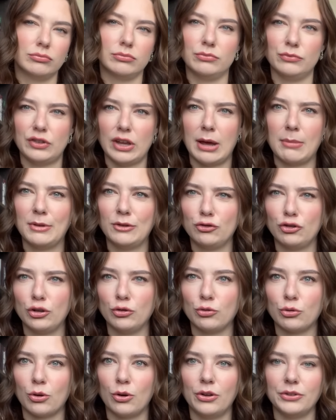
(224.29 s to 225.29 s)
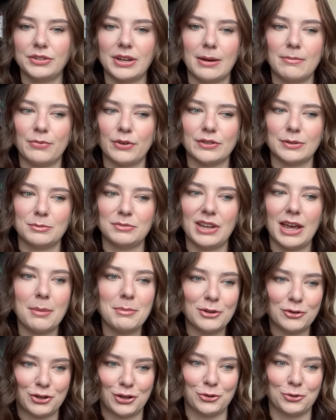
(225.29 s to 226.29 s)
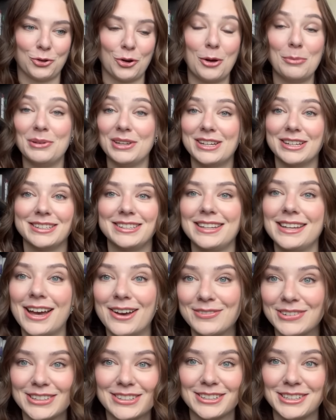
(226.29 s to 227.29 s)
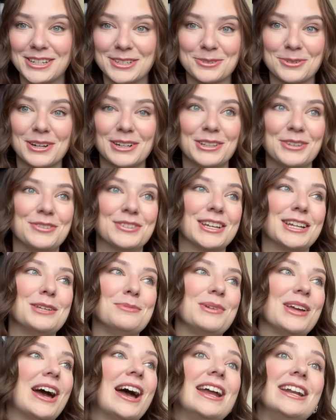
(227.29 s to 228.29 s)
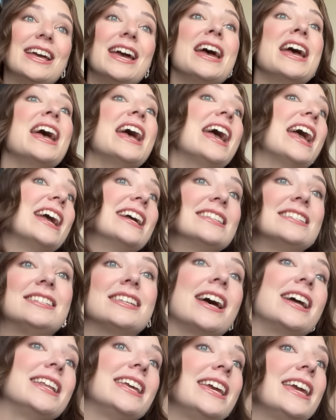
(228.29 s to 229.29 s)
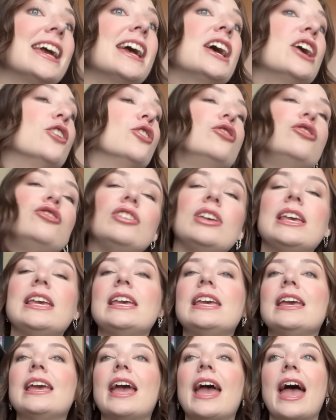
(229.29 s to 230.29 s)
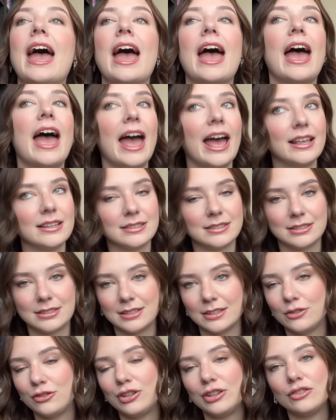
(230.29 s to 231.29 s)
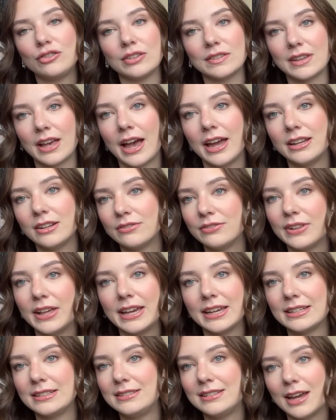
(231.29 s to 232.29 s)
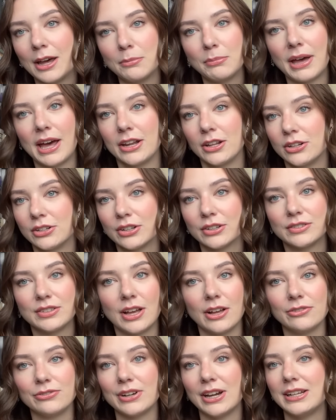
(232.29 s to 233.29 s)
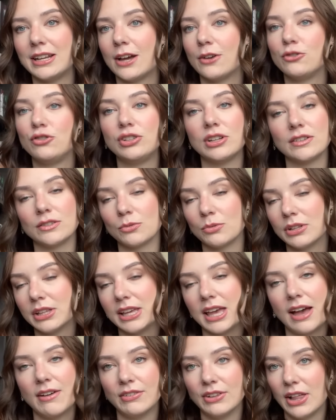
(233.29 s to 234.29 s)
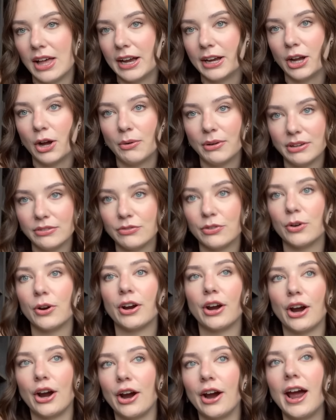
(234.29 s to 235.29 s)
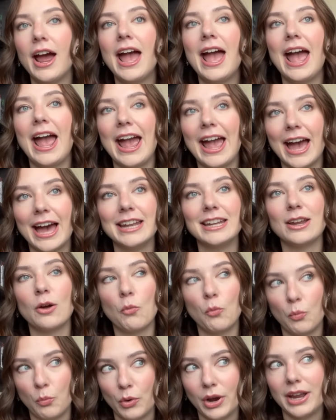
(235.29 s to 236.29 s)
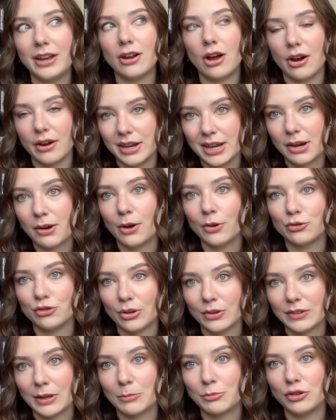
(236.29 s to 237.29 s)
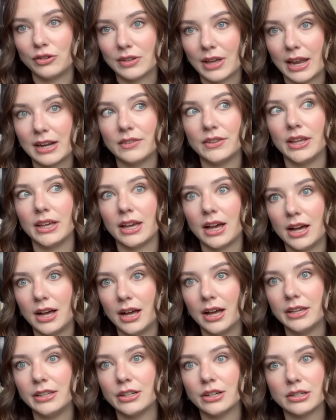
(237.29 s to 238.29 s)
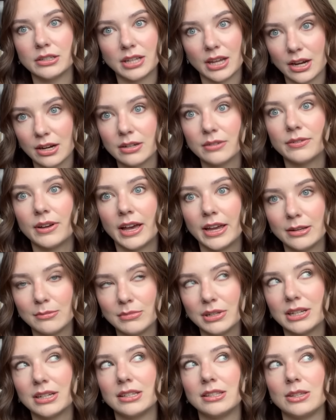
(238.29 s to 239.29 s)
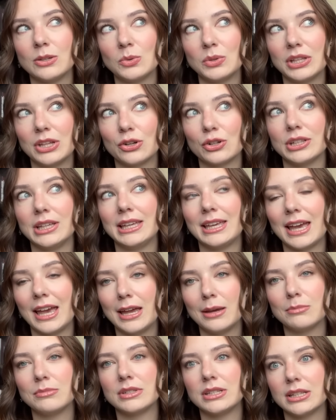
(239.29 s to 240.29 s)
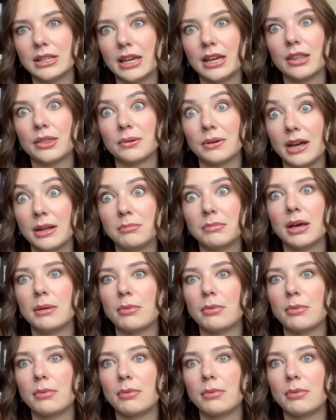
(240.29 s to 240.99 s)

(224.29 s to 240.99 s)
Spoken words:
damage control, time for some damage control, because he obviously doesn't want to leave Sunny behind. And Sunny, she's just kind of like down bad on herself right now. She doesn't really have a lot going for her, and when our hero shows up, she's kind of like, you're terrifying, because you literally came to like threaten my